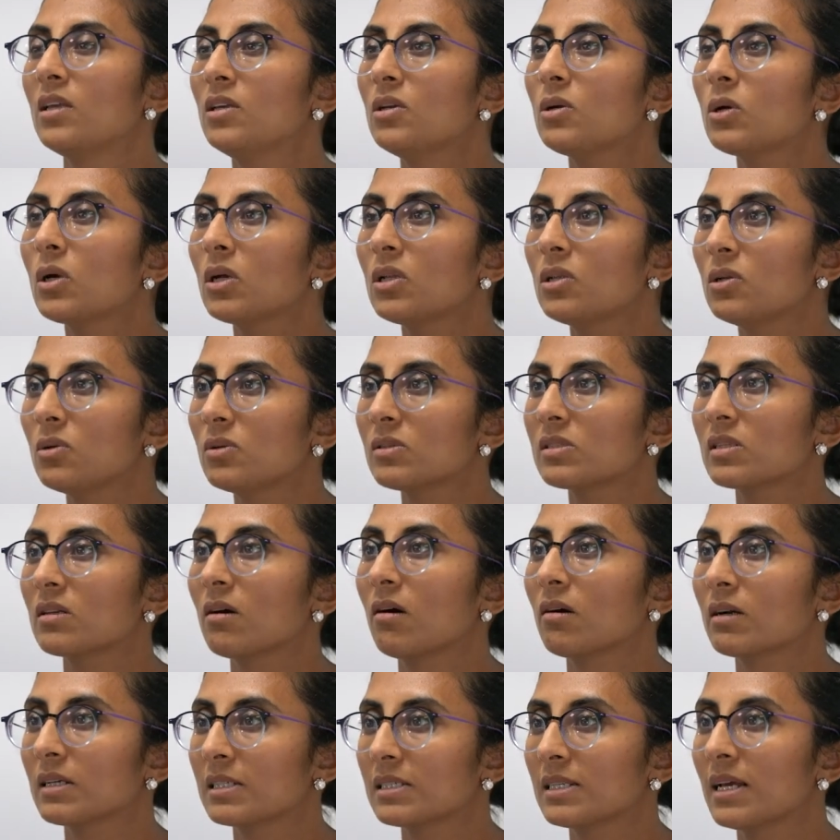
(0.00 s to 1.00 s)
You can use
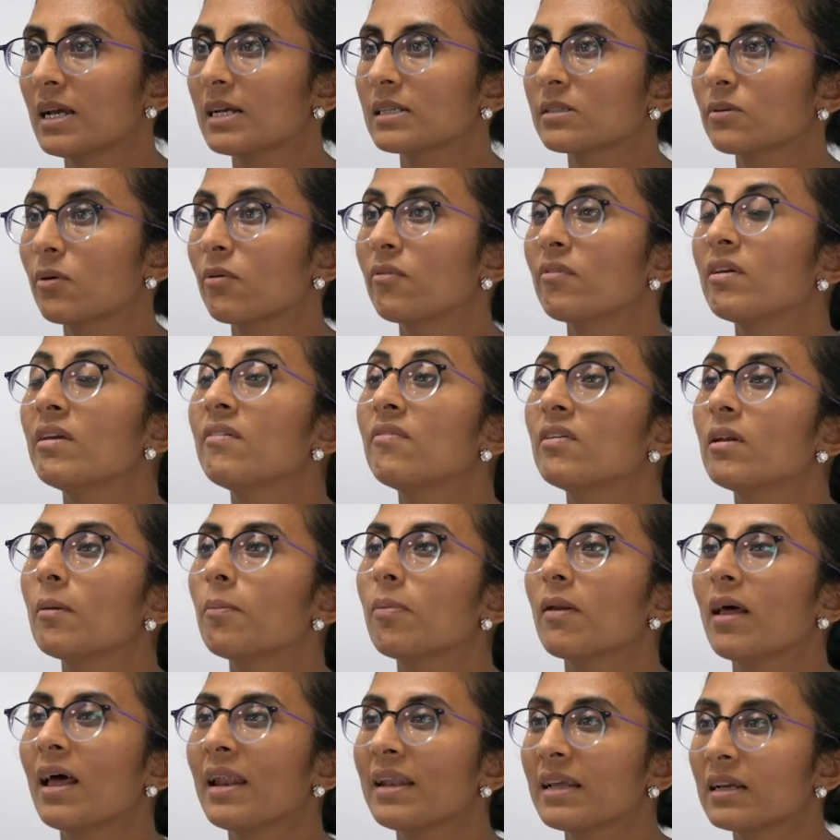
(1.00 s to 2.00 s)
an architect or even
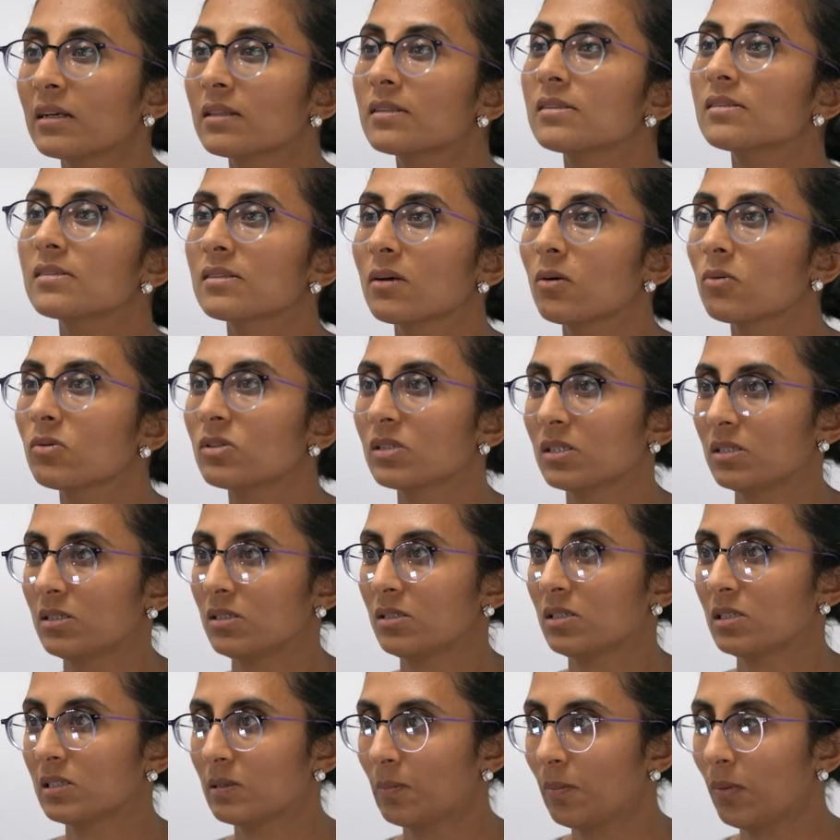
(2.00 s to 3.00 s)
a planning
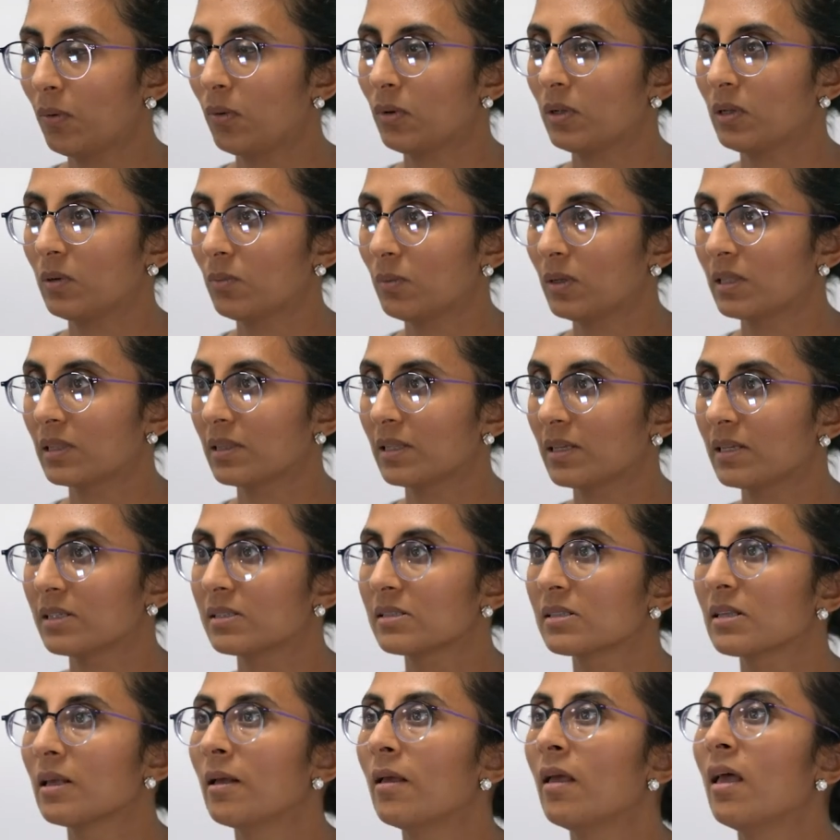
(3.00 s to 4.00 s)
consultant to support you with
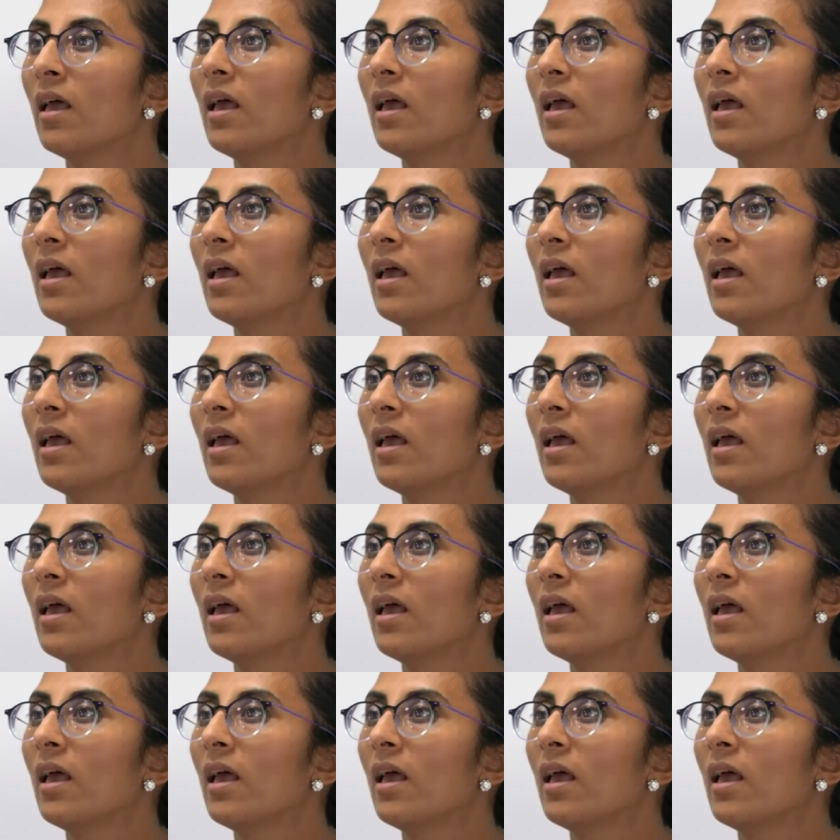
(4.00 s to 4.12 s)
this.